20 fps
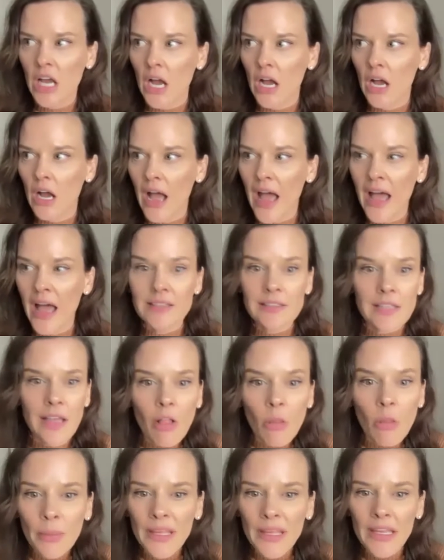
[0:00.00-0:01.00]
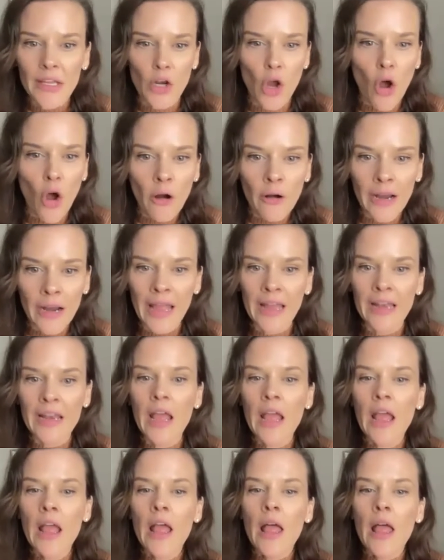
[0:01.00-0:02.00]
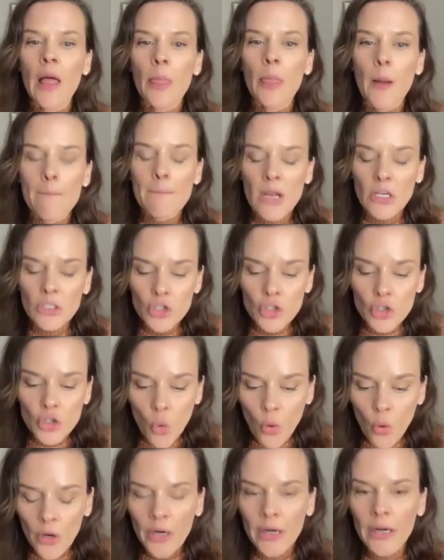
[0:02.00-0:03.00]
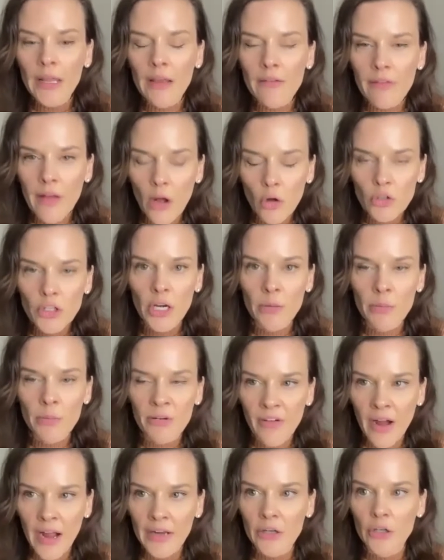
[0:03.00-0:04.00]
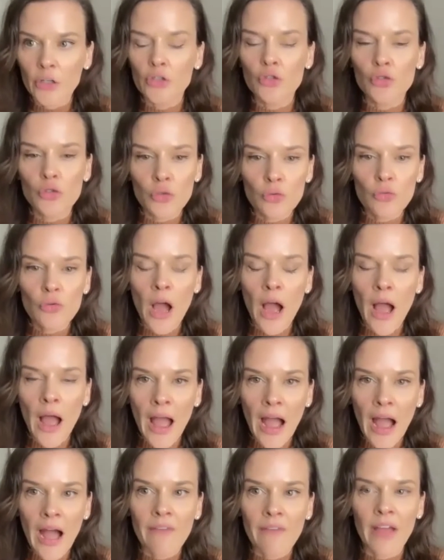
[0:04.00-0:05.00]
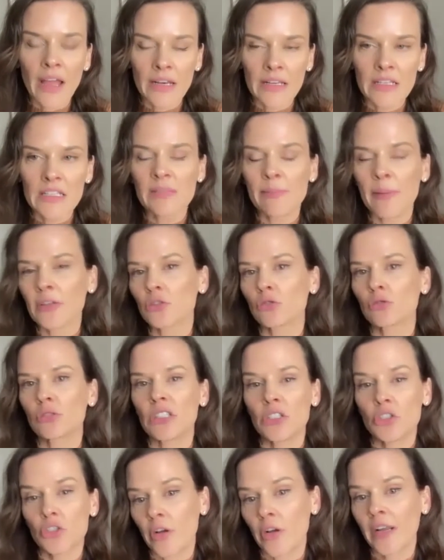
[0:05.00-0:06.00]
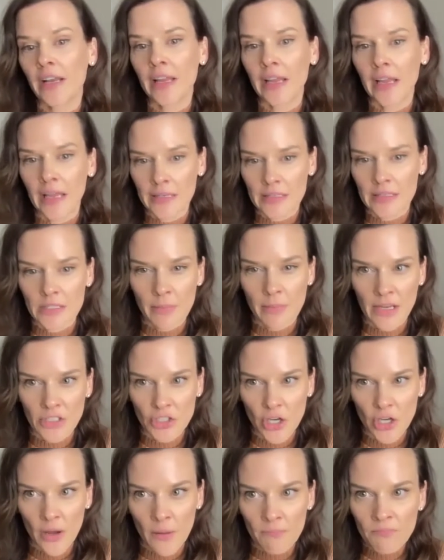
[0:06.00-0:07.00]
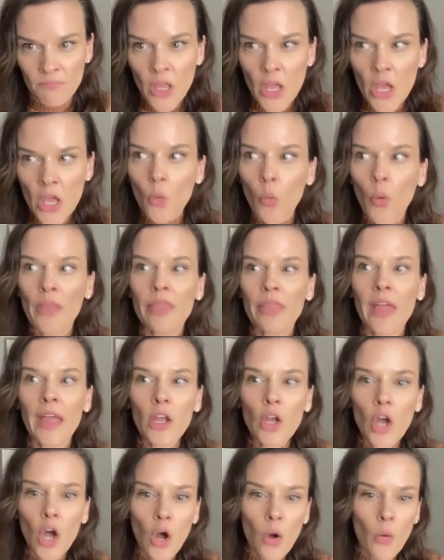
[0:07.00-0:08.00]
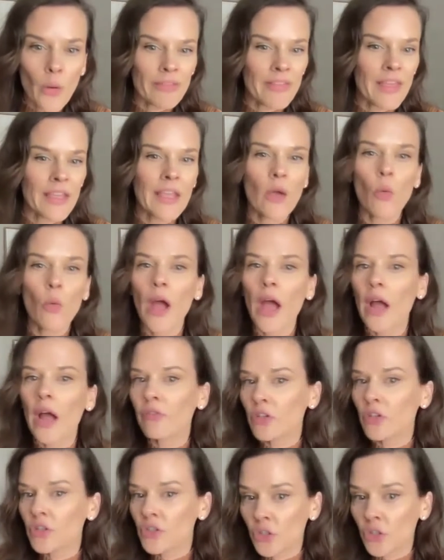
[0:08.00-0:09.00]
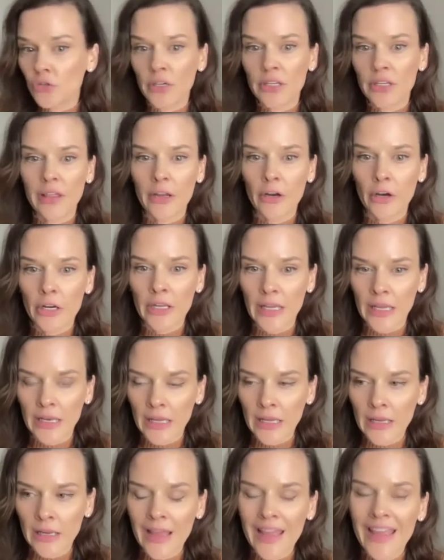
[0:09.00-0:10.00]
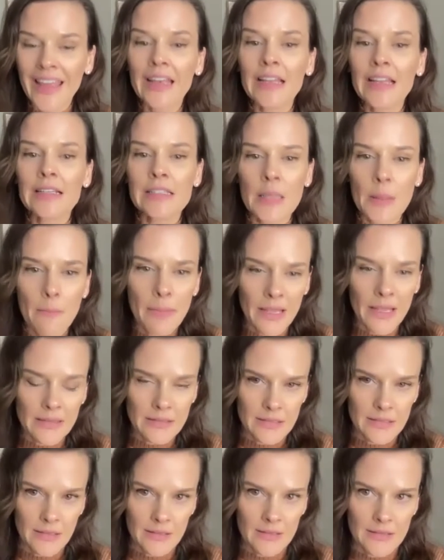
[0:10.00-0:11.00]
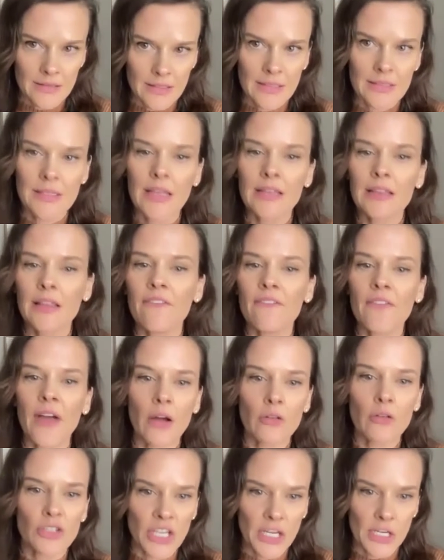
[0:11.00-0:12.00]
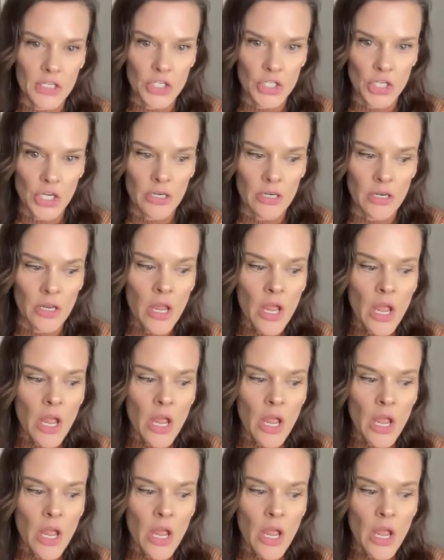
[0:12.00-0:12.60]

a SLP, an RN. The majority of healthcare providers do not have any specialty training in dementia. When they go and they get whatever degree they are getting, it is the basics. It's like the foundation.